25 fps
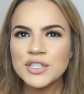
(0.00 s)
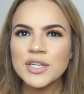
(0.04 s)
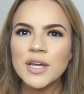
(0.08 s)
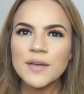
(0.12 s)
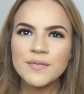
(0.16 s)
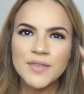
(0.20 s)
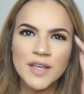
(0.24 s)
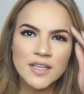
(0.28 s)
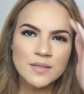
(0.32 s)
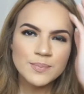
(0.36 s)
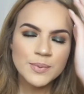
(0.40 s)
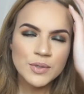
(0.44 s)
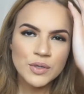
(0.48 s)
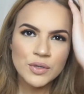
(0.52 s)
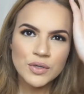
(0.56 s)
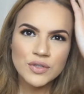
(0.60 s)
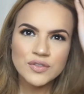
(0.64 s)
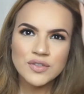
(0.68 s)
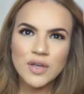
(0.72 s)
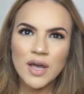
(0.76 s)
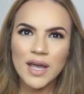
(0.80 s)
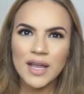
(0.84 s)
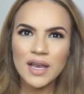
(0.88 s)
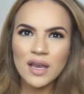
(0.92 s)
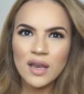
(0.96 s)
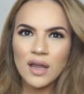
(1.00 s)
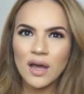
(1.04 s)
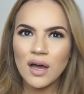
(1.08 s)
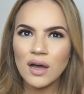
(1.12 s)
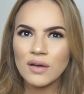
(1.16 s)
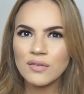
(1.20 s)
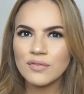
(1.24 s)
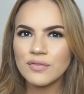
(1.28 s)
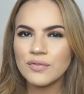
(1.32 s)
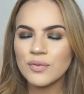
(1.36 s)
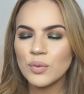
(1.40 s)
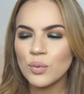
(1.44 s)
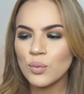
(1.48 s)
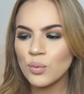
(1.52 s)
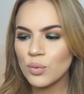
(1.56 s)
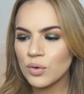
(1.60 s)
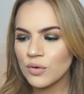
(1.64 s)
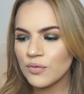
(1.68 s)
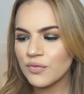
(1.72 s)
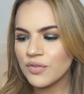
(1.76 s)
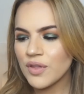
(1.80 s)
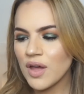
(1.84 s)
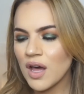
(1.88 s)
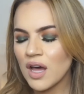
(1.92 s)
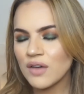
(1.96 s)
know if that's because I love all of
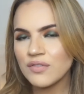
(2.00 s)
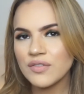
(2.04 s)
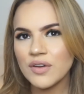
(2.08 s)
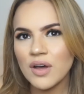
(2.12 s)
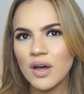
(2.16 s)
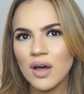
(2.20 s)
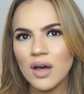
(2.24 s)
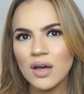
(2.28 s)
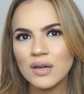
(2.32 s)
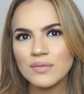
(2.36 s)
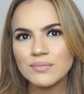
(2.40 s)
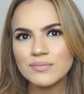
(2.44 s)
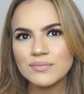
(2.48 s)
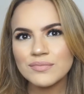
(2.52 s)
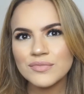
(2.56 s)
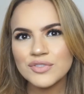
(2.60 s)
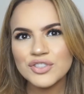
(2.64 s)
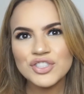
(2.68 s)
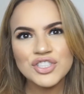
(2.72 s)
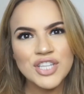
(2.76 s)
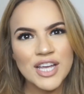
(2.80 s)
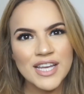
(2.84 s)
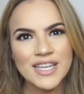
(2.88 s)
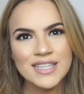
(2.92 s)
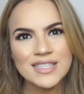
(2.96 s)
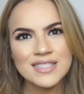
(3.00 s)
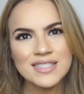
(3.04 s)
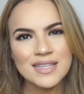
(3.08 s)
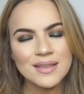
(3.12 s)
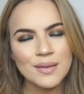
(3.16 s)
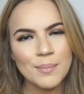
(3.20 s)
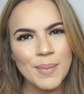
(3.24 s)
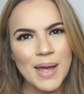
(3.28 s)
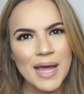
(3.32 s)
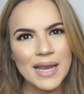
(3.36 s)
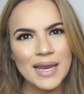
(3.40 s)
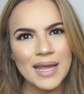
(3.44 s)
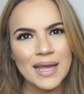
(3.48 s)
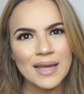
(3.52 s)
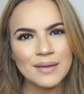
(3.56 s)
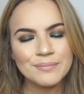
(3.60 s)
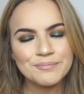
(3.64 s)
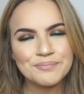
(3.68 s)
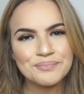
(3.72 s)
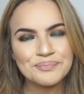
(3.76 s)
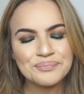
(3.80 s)
the other shades in the palette.